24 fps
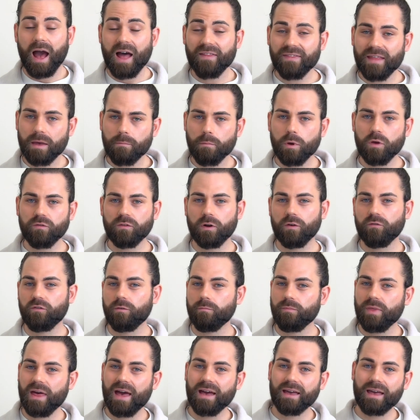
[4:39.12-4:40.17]
And then moving on
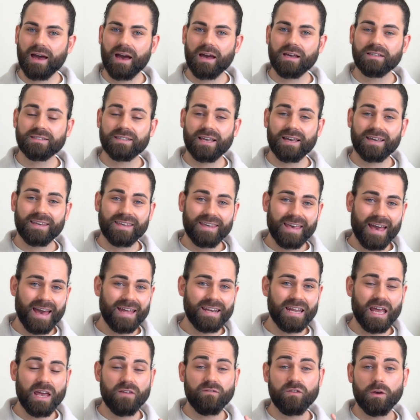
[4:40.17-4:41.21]
from there, guys,
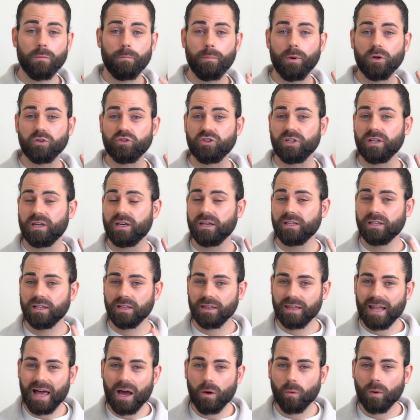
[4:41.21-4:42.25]
again, if your budget can
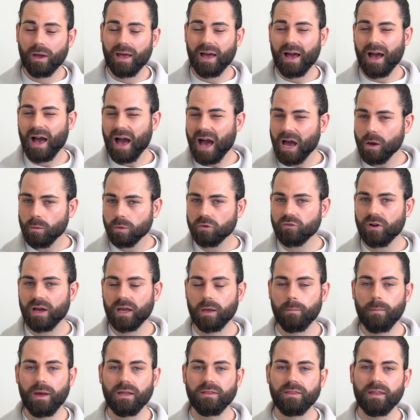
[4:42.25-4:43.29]
allow it, I would
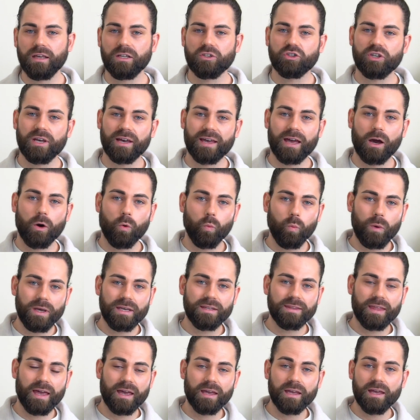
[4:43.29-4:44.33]
recommend that you check out
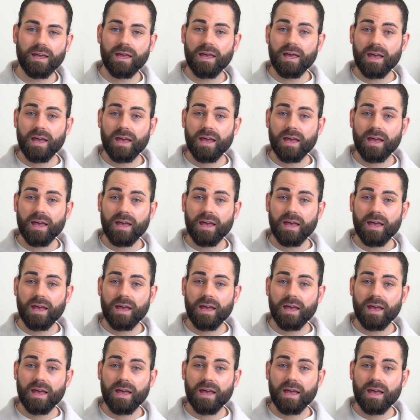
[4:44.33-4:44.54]
Weekday.